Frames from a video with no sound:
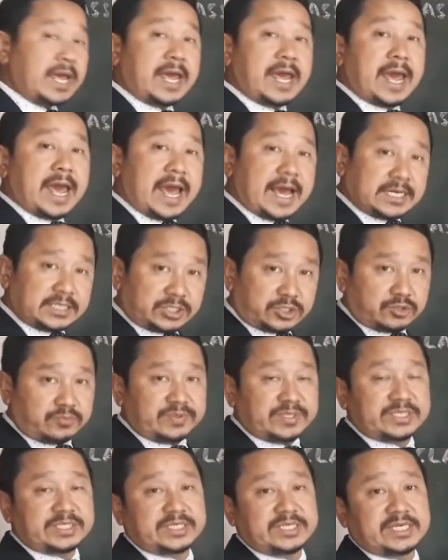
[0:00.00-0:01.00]
has to be
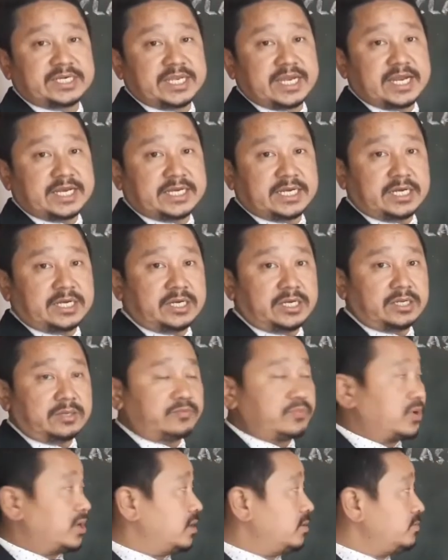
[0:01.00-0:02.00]
secreted
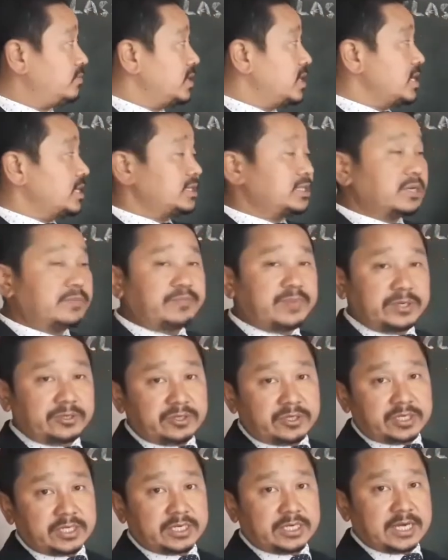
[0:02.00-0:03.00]
from the
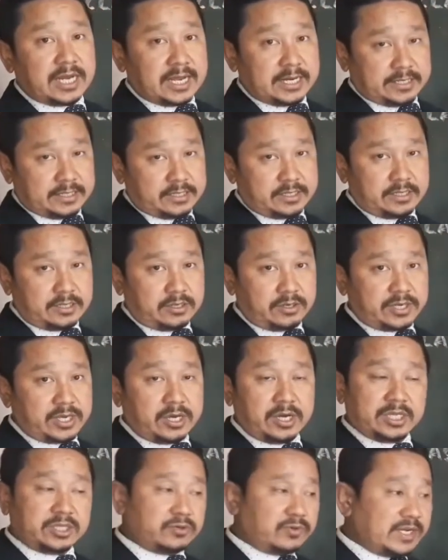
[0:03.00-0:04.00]
pituitary gland. Okay,
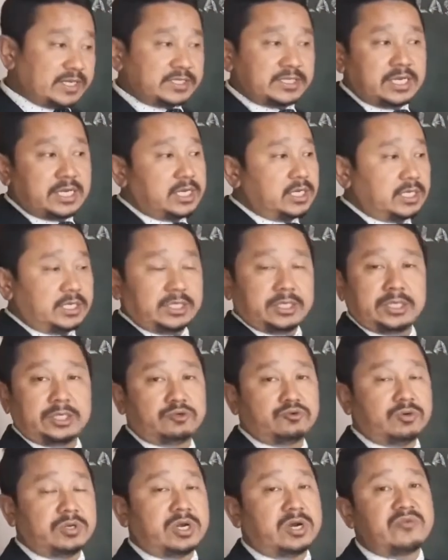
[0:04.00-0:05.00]
otherwise it
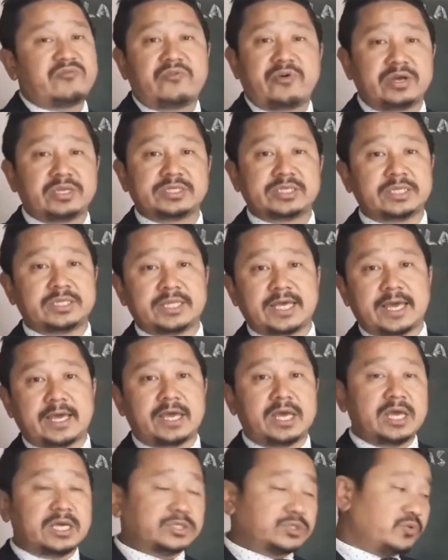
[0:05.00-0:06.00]
will not function there.
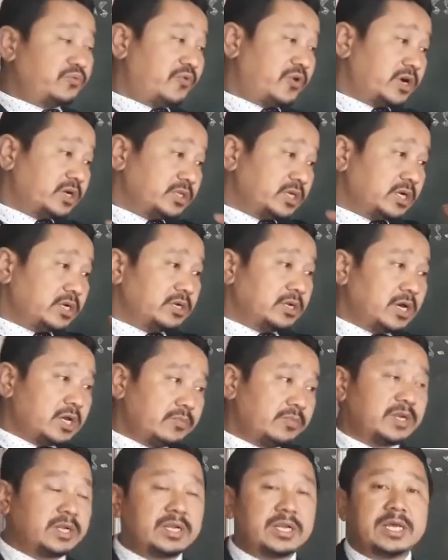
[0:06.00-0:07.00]
So for the
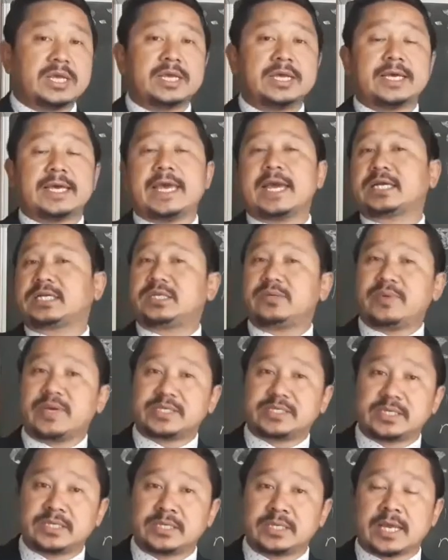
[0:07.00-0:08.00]
normal
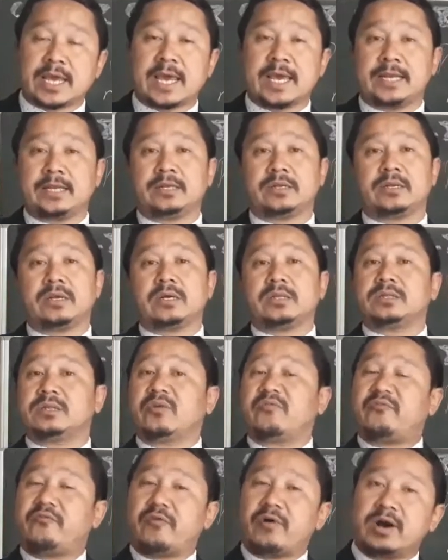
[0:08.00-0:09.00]
activation and the
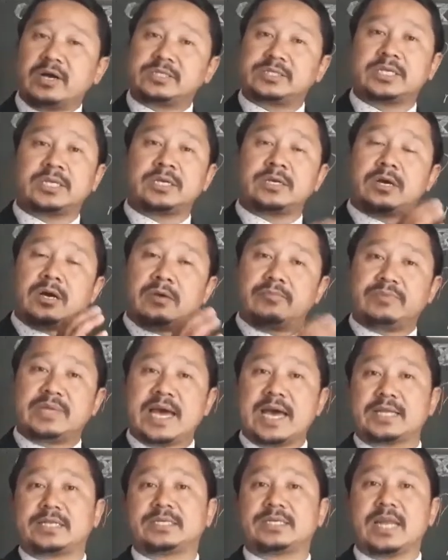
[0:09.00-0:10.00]
functioning of
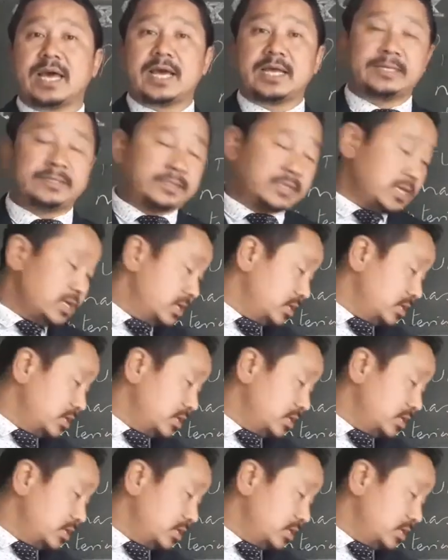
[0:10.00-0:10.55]
that gland,